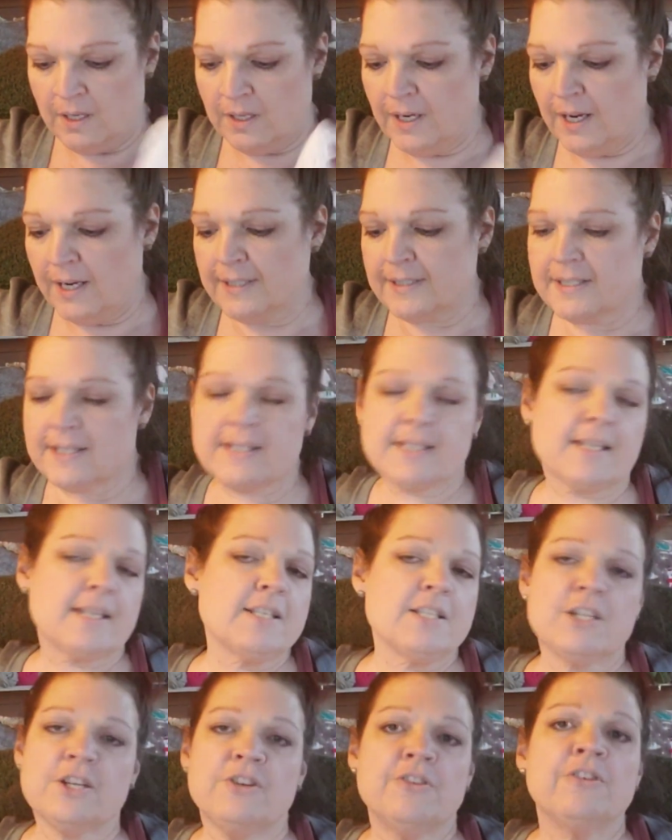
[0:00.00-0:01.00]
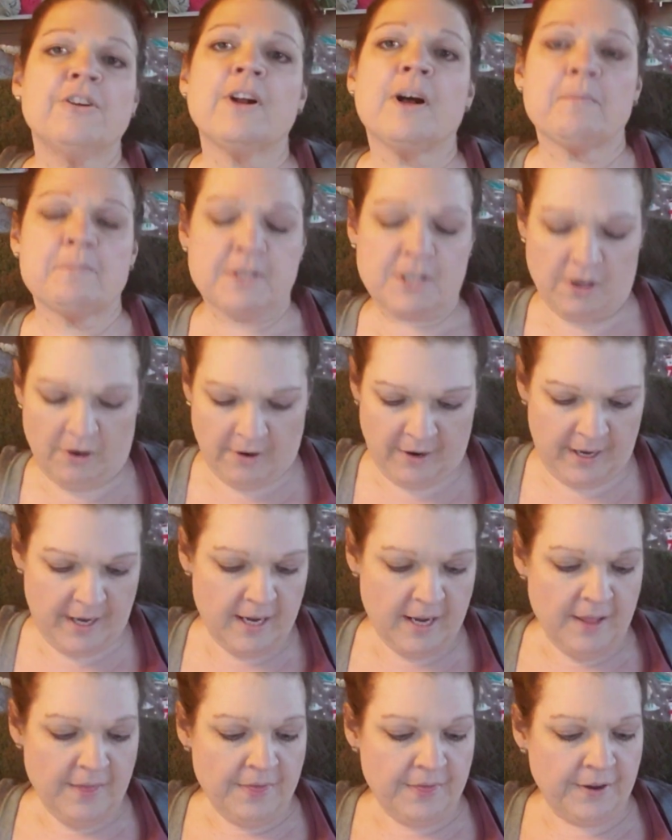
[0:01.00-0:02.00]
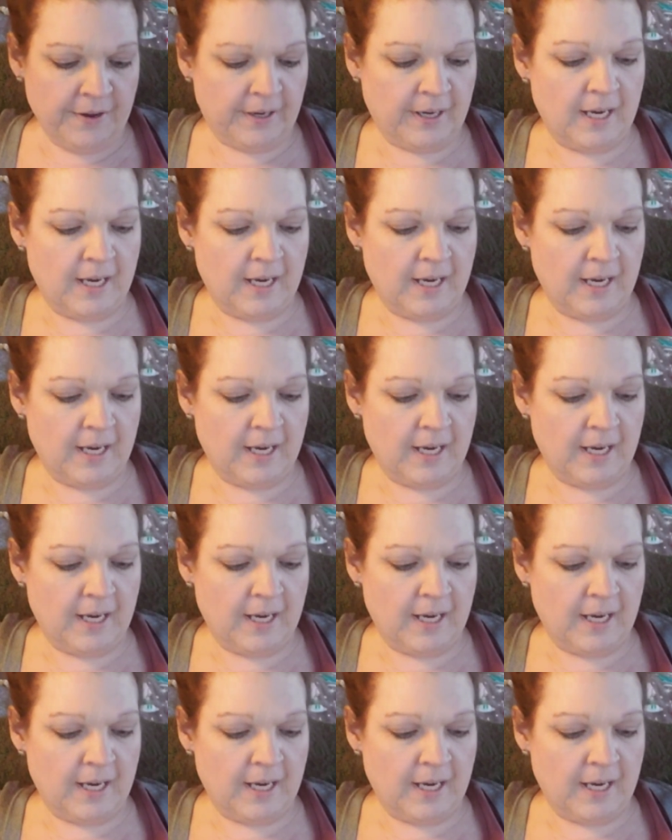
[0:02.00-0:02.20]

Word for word: Not discontinued, I'm sorry. They're